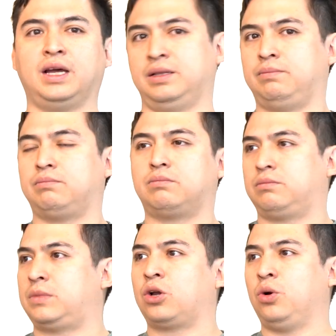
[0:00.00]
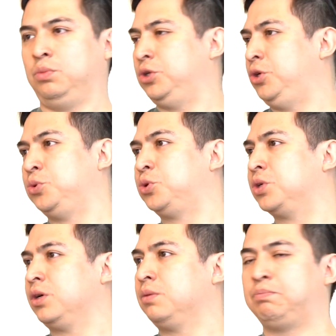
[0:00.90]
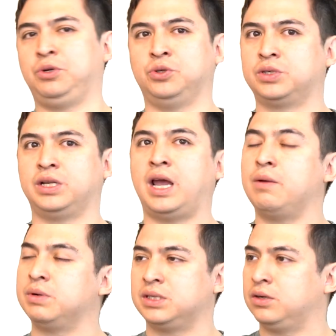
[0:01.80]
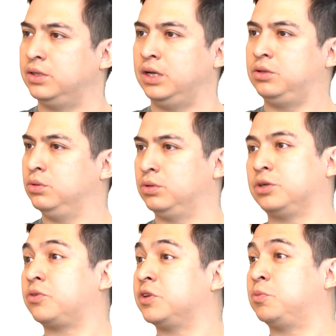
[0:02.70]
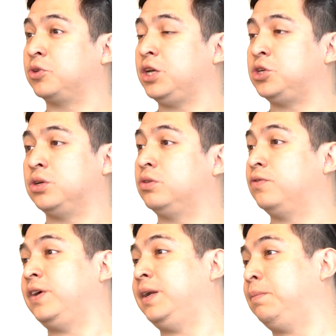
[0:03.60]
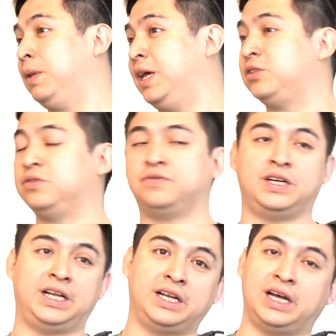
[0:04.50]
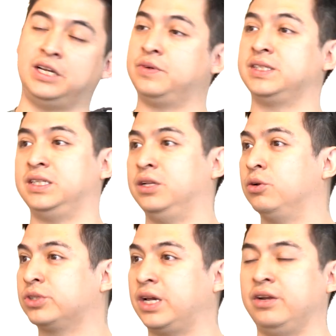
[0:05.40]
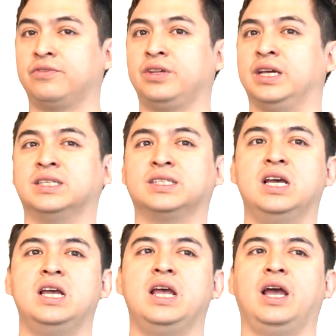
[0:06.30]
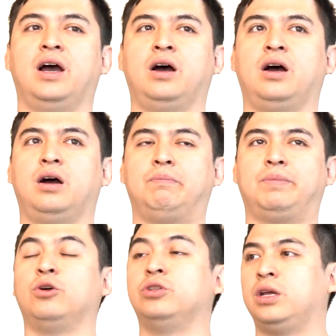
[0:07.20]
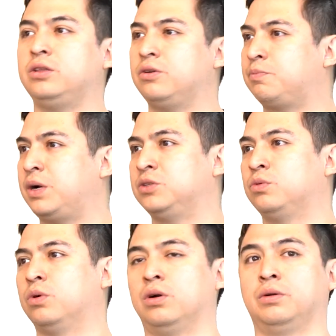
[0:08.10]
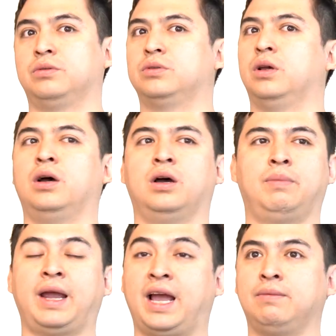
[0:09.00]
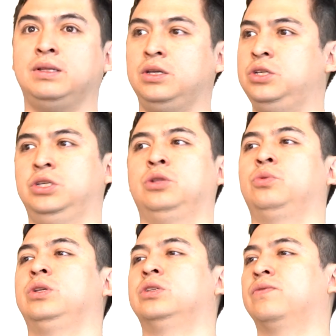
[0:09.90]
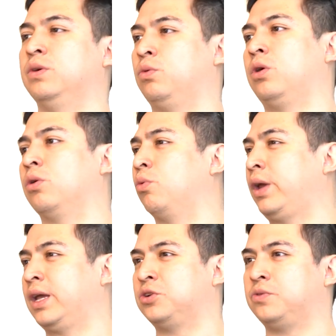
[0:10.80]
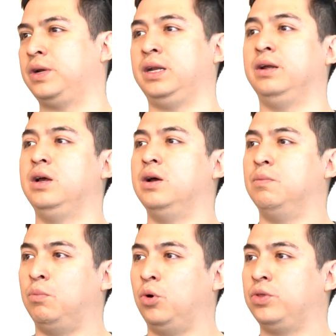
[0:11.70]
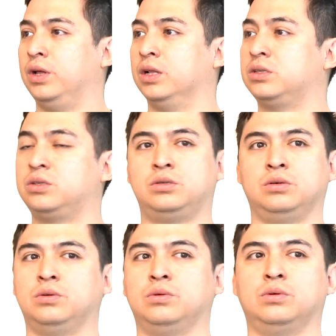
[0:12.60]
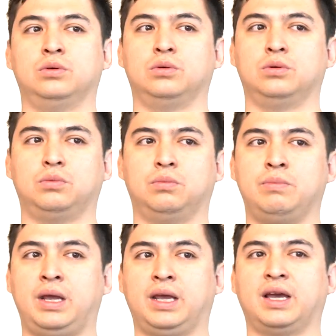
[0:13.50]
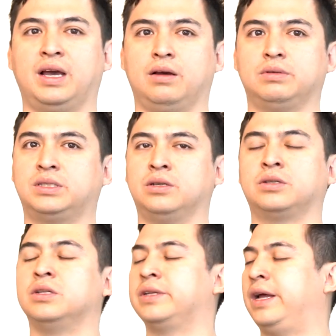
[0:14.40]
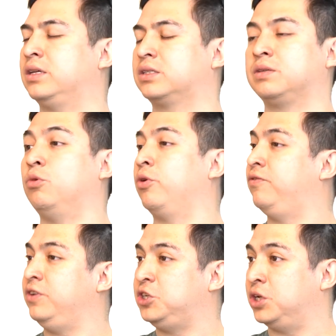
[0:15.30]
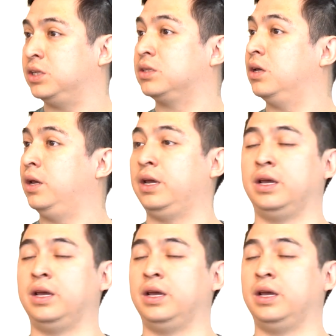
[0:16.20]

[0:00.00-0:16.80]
That the common user use it every single day to their transportation, to find a place, to find an address, those kind of things. On the enterprise world, by having digital twins of the world, we can train models to make certain tasks more efficient.